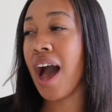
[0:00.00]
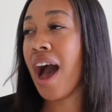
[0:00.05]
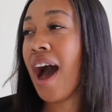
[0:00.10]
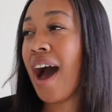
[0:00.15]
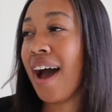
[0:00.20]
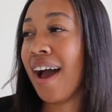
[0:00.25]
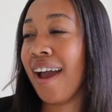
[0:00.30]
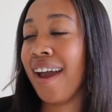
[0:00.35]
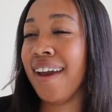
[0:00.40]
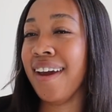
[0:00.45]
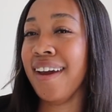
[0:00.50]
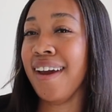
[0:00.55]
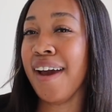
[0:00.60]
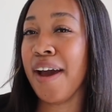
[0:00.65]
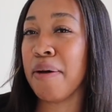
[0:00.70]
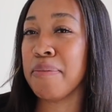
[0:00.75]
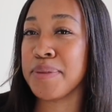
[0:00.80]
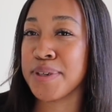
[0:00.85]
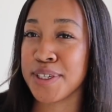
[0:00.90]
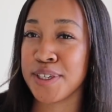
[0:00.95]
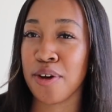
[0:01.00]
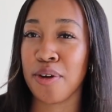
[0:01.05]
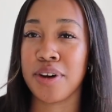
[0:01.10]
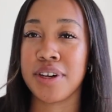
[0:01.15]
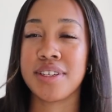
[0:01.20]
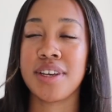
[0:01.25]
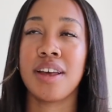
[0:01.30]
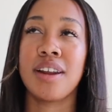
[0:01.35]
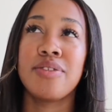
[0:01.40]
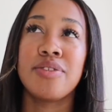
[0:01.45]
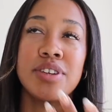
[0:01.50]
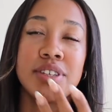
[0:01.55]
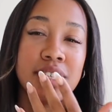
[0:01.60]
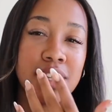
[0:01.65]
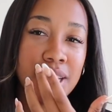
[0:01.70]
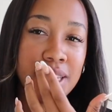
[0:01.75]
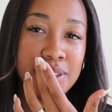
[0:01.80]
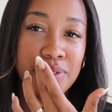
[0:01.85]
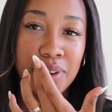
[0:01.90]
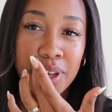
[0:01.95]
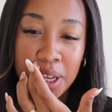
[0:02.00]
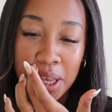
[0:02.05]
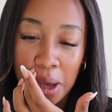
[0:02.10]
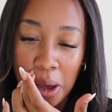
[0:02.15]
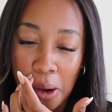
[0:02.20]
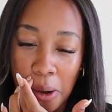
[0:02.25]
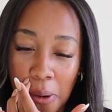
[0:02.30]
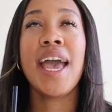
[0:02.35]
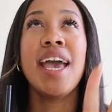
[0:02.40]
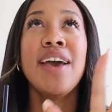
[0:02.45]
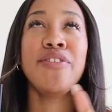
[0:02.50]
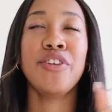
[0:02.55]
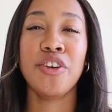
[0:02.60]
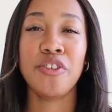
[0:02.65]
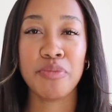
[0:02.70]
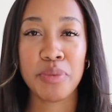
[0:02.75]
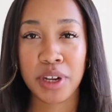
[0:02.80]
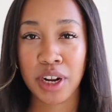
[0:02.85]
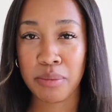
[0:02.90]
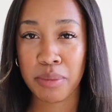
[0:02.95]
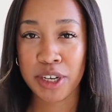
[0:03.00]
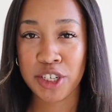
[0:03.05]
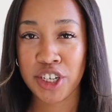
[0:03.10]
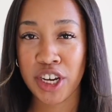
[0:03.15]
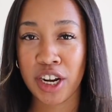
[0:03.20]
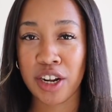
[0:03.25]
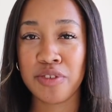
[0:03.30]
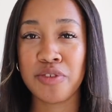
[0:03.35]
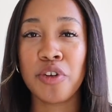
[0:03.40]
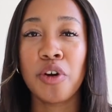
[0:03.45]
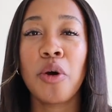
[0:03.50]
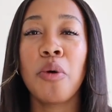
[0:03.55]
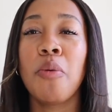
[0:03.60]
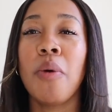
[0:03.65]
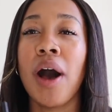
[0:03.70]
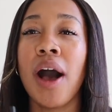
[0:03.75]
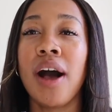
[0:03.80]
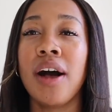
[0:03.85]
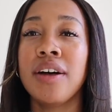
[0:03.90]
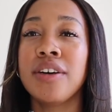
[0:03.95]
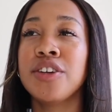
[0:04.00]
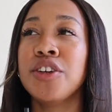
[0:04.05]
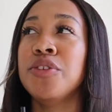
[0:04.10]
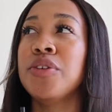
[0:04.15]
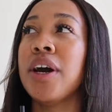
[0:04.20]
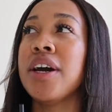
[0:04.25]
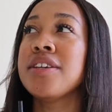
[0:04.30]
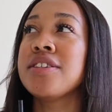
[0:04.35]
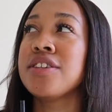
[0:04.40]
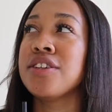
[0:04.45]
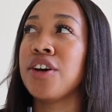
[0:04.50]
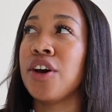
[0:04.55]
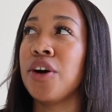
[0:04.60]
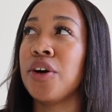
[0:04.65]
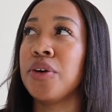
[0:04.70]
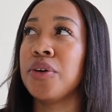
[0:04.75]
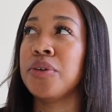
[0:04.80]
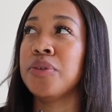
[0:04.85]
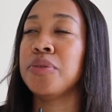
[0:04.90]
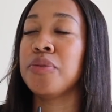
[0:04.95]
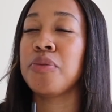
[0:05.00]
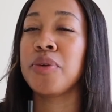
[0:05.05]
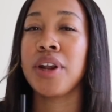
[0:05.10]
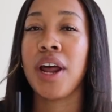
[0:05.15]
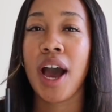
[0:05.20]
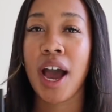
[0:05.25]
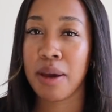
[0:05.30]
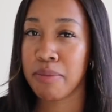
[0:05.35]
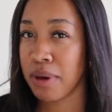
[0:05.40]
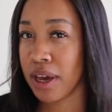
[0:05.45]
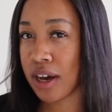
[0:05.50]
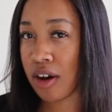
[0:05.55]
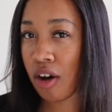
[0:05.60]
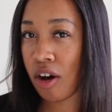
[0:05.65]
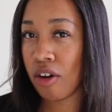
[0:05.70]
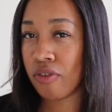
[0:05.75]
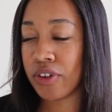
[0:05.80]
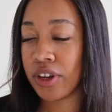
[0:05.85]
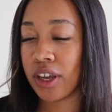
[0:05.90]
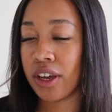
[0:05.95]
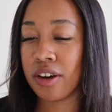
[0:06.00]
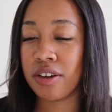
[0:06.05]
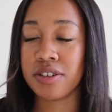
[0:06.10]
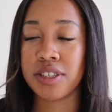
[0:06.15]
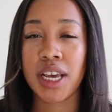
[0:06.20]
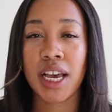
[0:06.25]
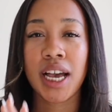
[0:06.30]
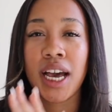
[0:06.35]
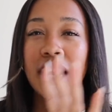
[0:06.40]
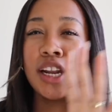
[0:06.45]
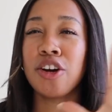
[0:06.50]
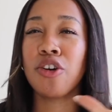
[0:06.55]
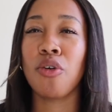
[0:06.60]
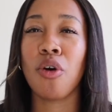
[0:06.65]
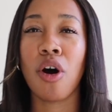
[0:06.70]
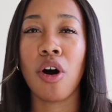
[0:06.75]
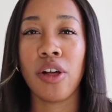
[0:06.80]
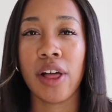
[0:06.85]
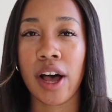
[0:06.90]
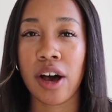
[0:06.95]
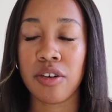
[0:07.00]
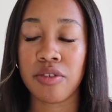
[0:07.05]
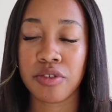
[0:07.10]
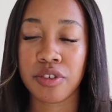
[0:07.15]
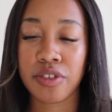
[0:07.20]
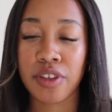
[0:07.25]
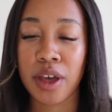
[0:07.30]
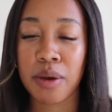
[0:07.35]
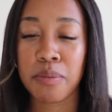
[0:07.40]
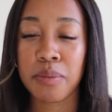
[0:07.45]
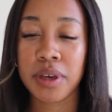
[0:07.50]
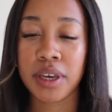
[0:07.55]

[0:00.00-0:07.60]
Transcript: I am so excited for today's video. If you've been on my channel for a while, you guys know when I make haul videos, I kind of go all out for them